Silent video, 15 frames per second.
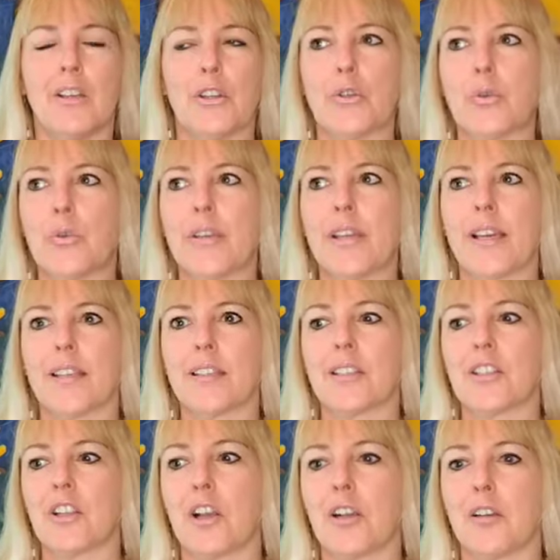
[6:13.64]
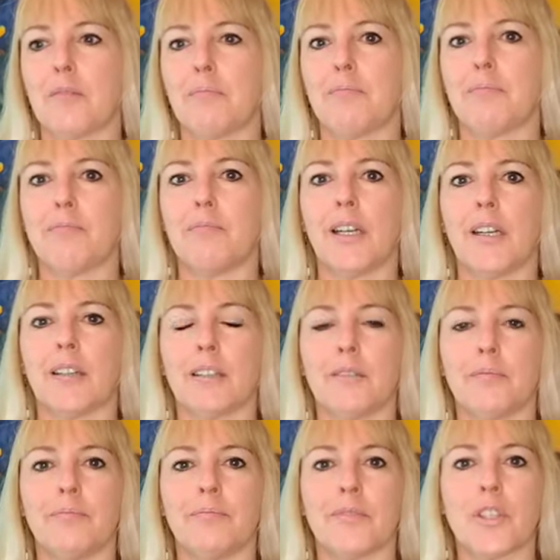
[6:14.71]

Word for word: you get some um,